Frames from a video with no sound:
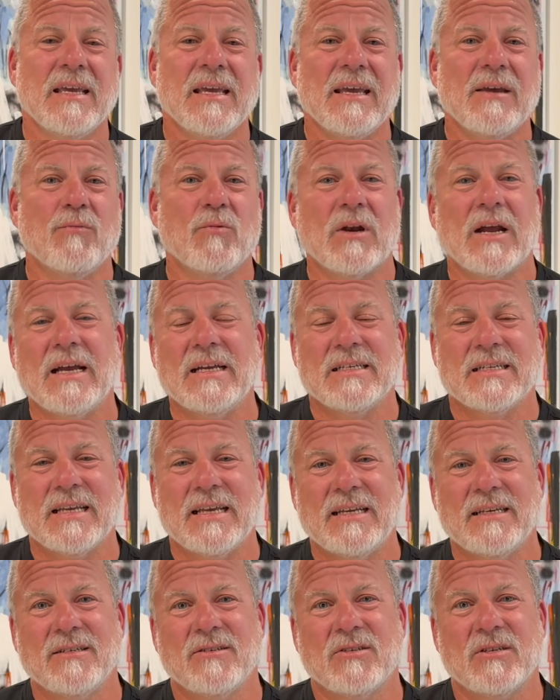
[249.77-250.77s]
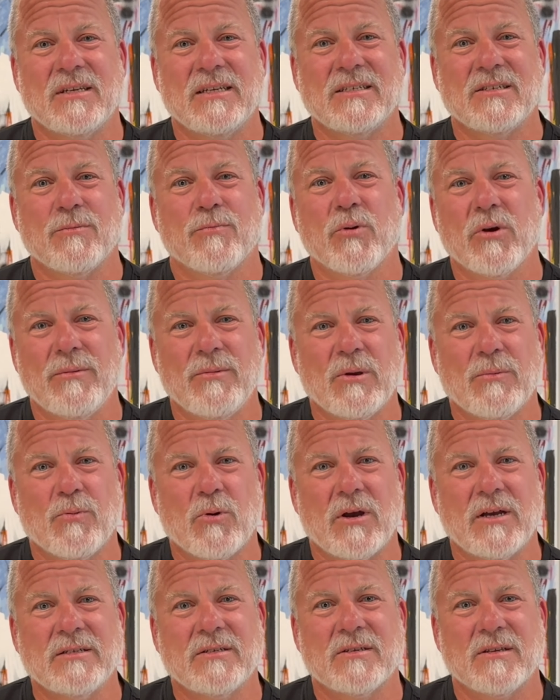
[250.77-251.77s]
And what I say is a premium
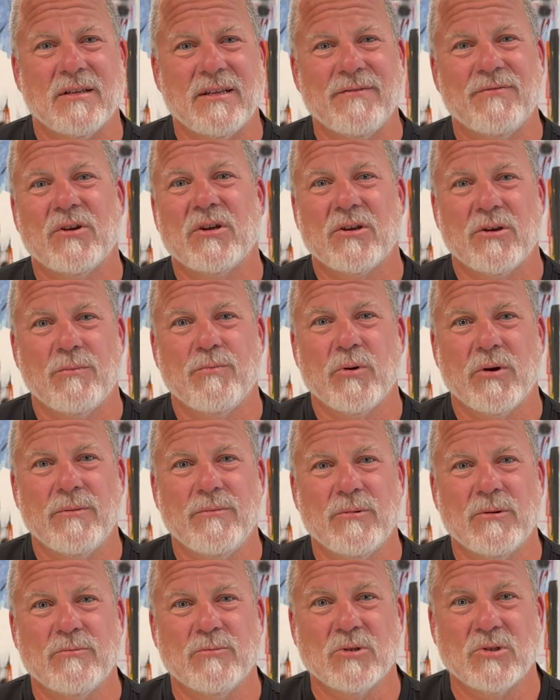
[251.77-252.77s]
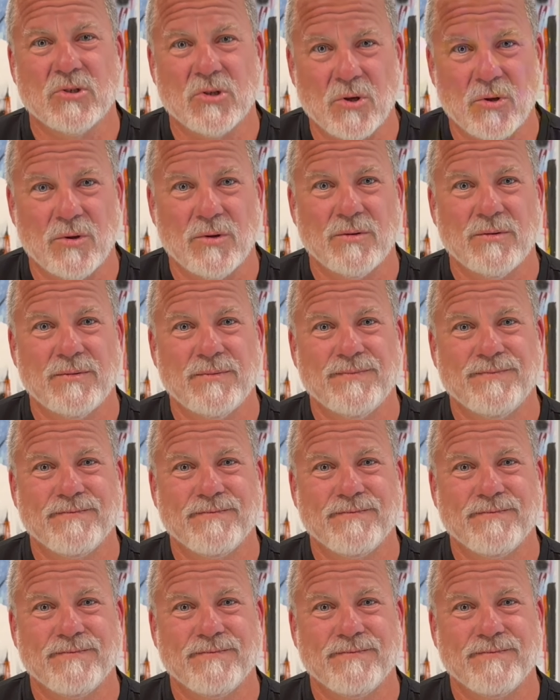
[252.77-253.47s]
price delivering a premium result.